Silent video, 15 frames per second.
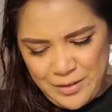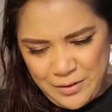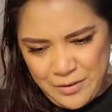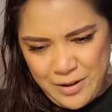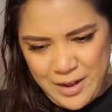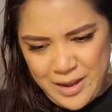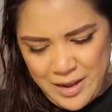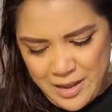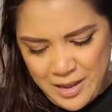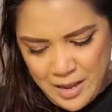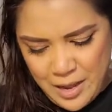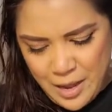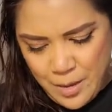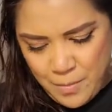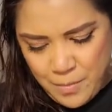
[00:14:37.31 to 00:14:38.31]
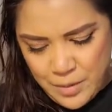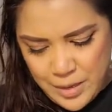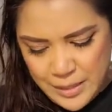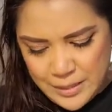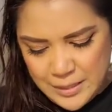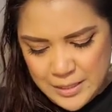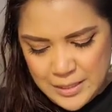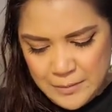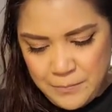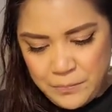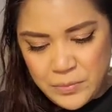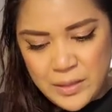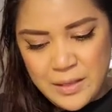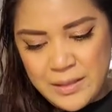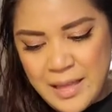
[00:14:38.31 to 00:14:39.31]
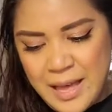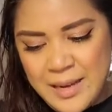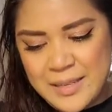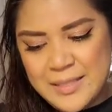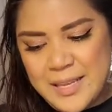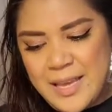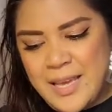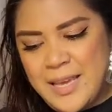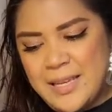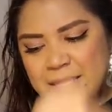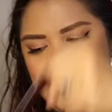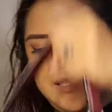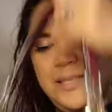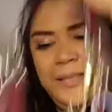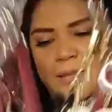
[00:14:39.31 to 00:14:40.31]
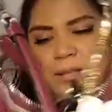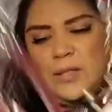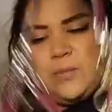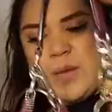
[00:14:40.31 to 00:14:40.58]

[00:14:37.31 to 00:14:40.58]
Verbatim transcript: All right, but that is it. This